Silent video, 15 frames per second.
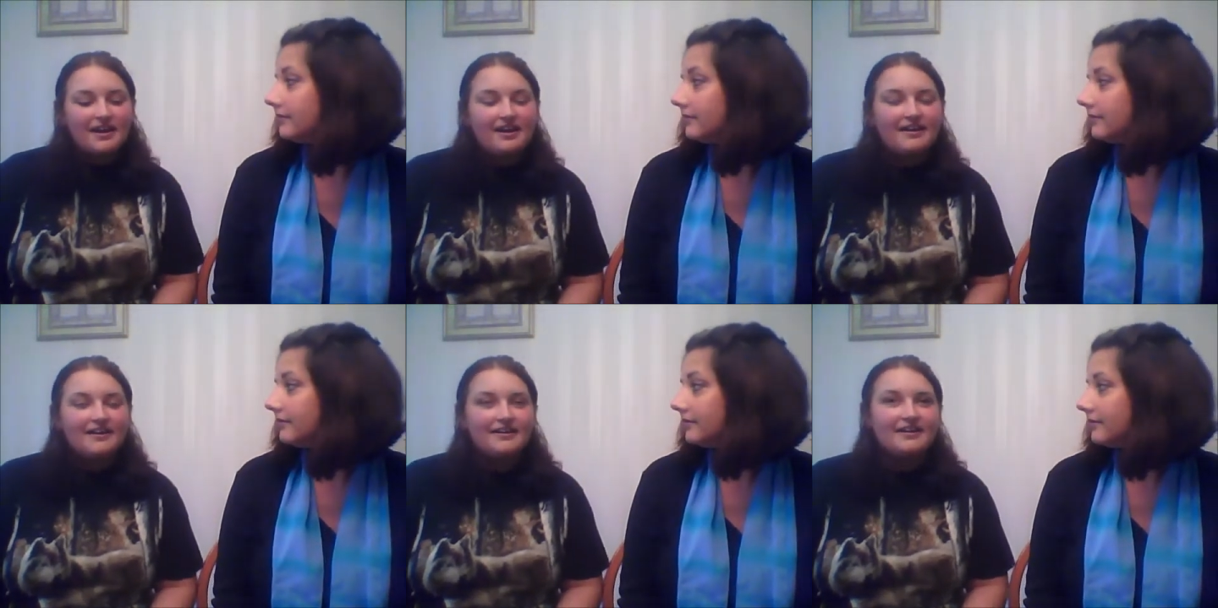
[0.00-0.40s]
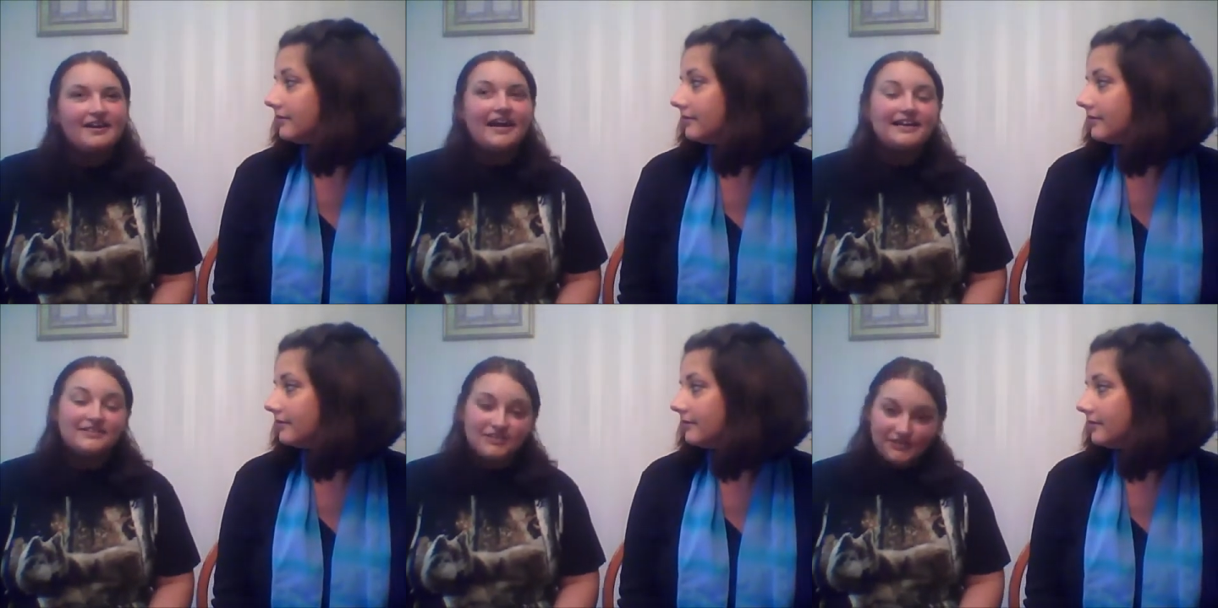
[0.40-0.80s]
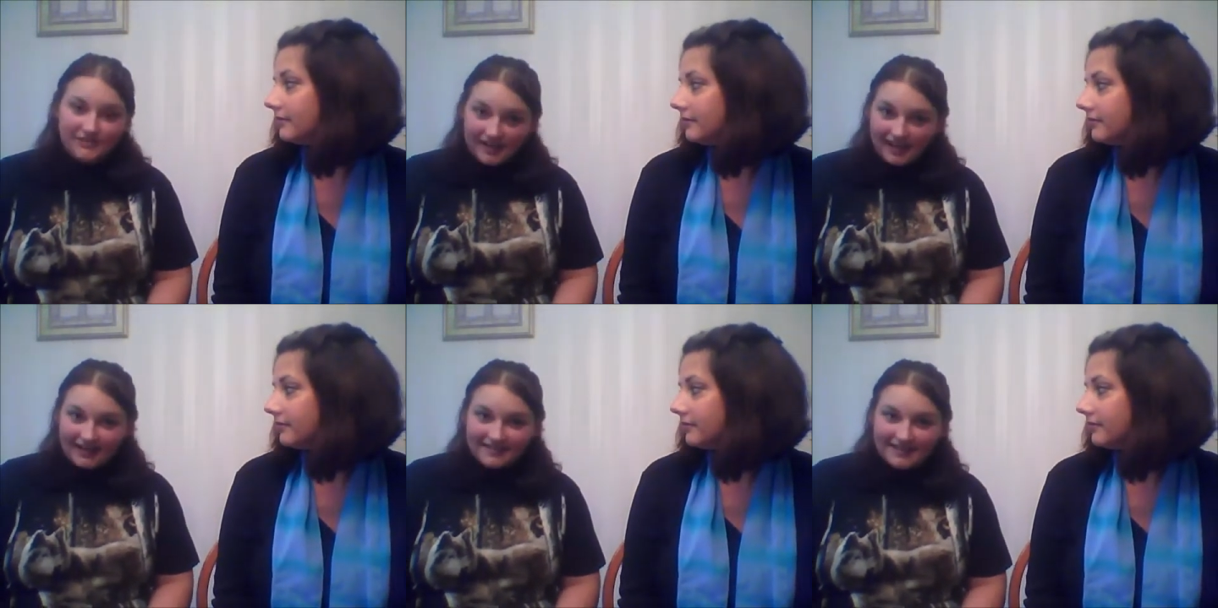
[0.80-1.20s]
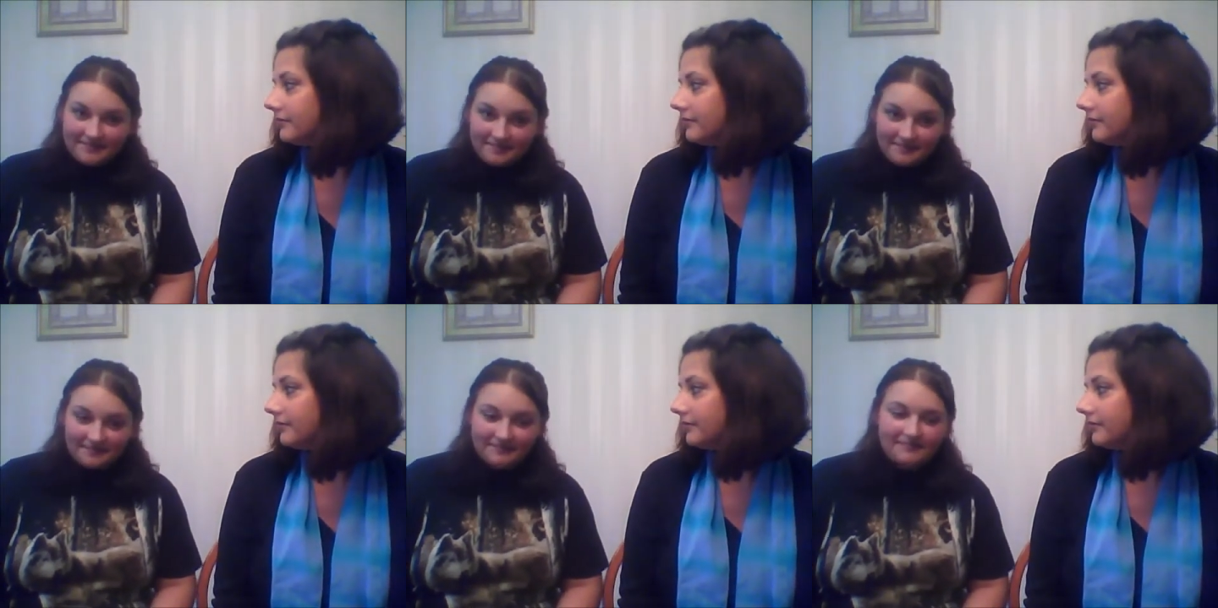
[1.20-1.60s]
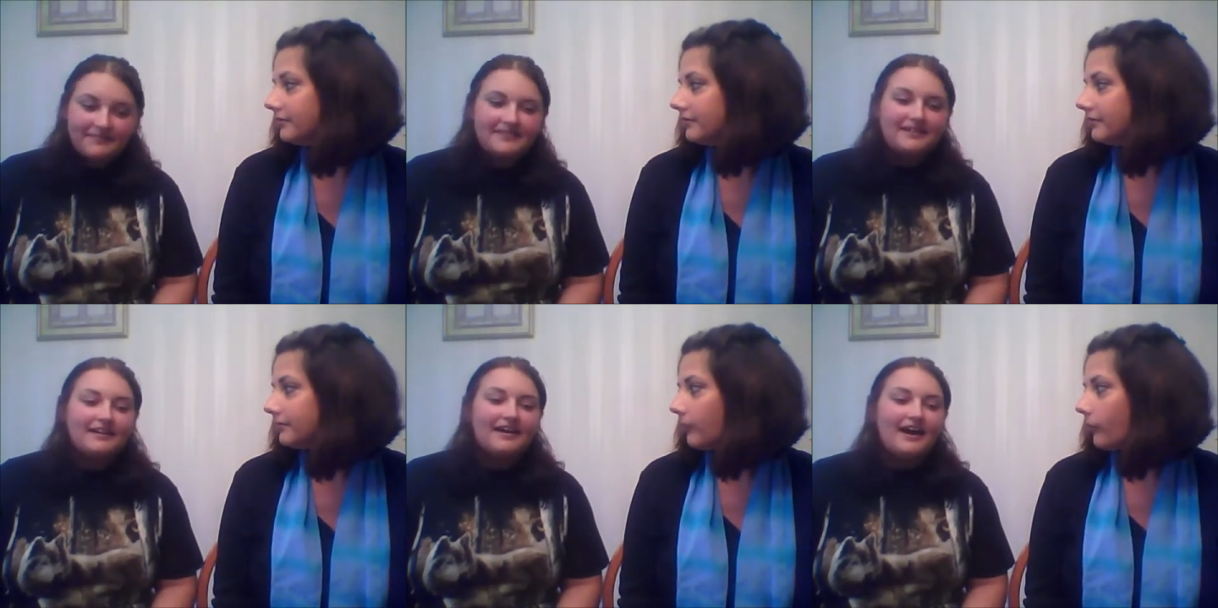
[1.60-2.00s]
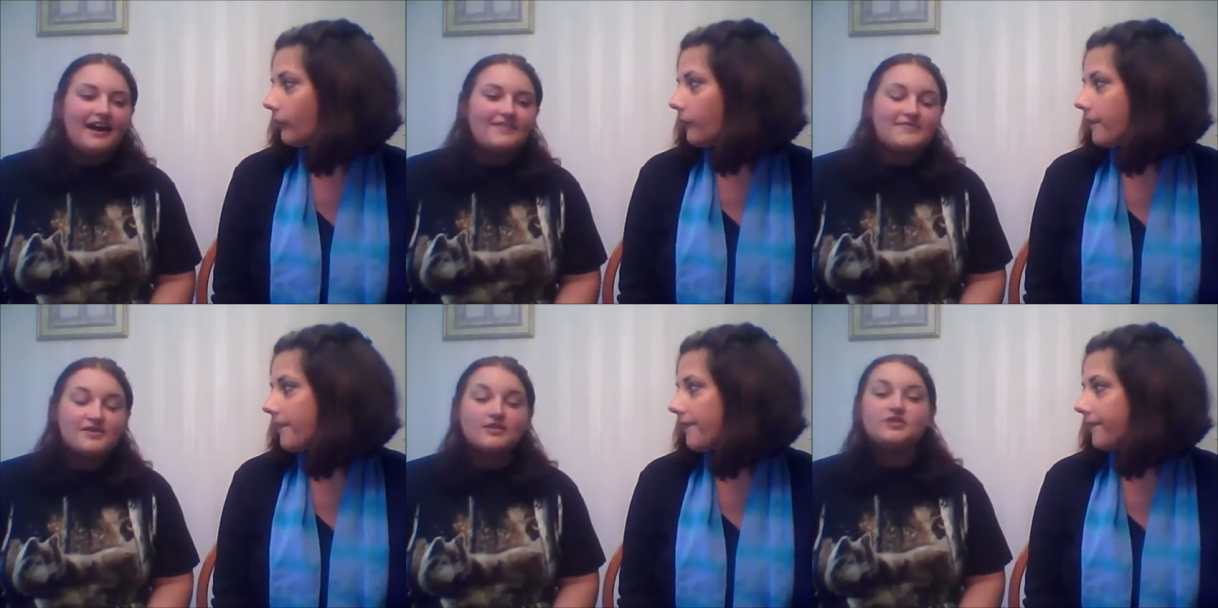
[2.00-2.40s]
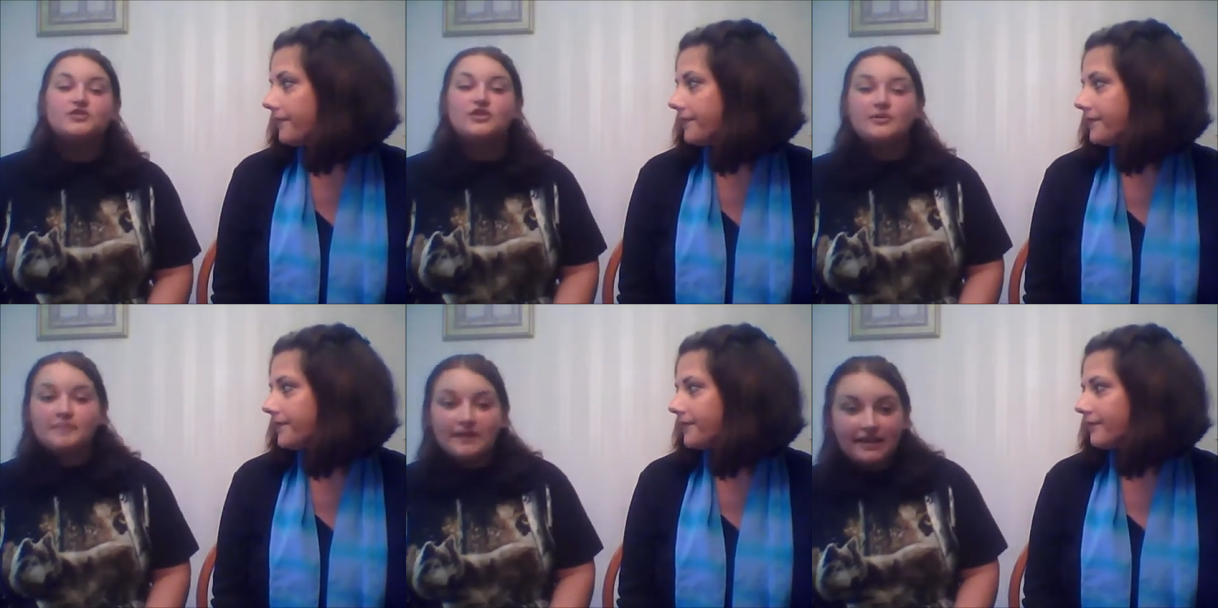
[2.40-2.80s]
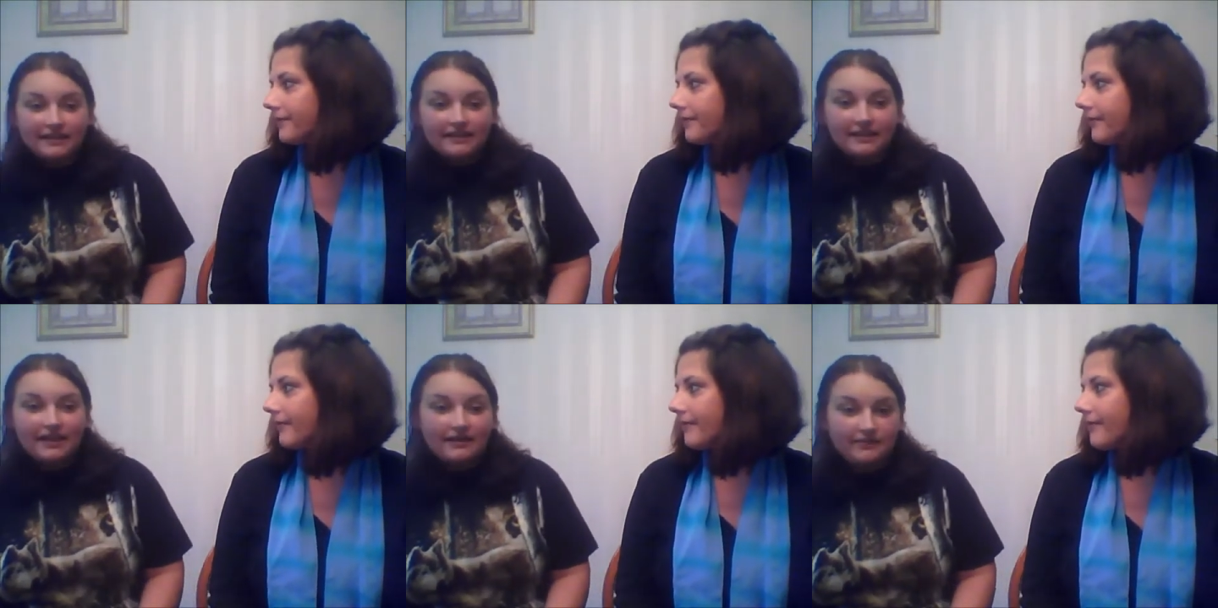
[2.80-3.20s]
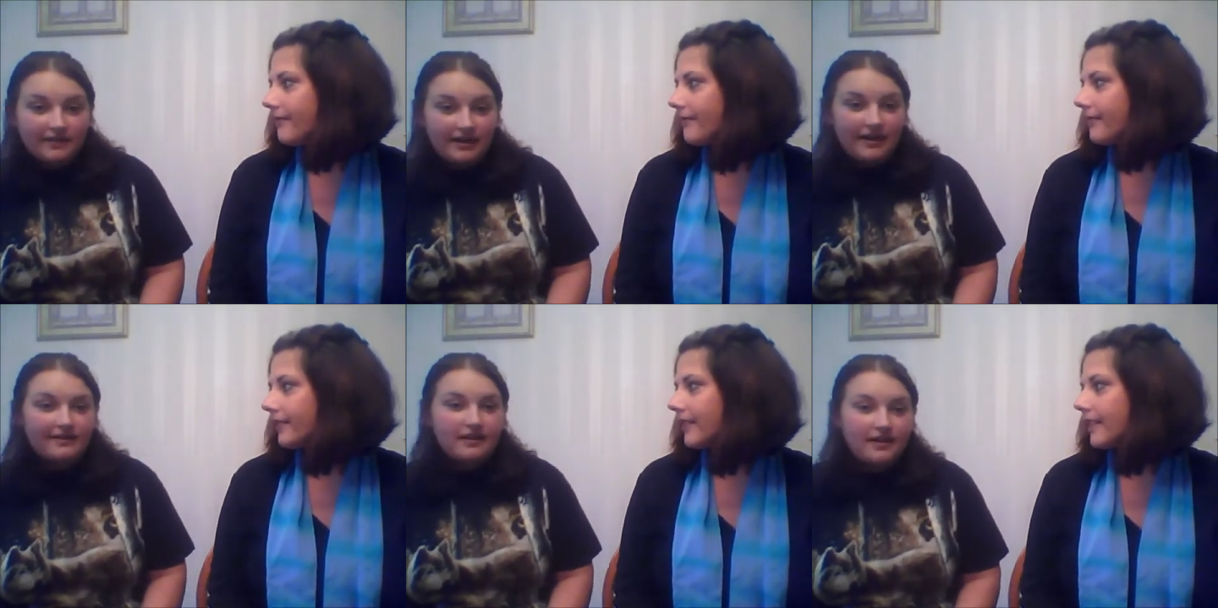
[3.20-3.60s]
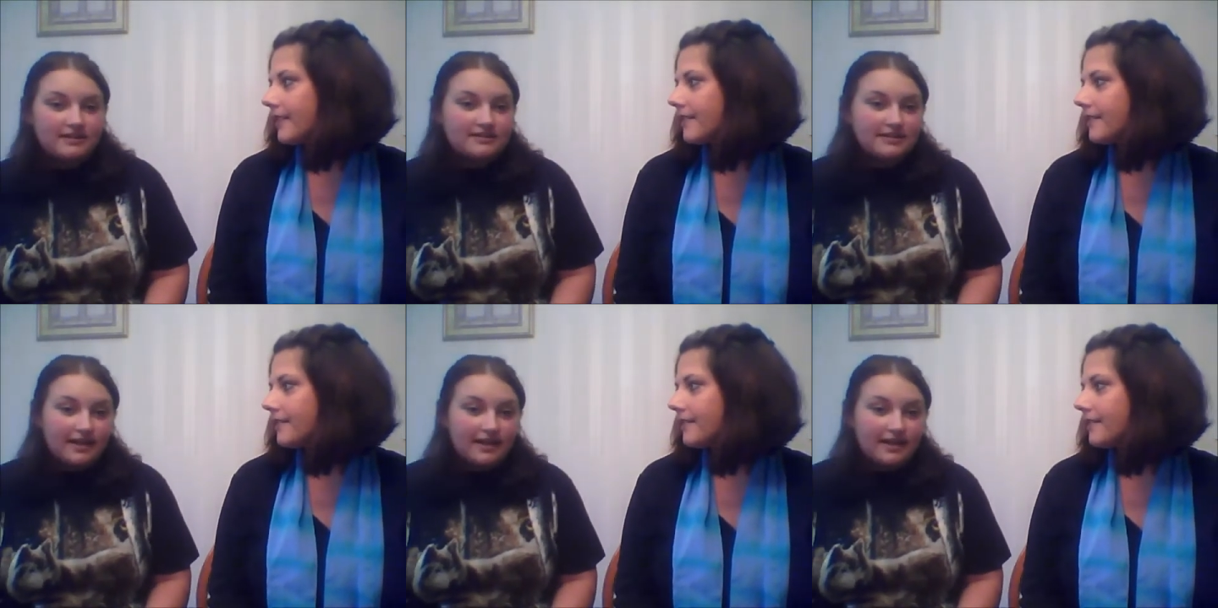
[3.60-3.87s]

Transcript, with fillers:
Speaker 1: I do like them. I feel stupid at the end when I got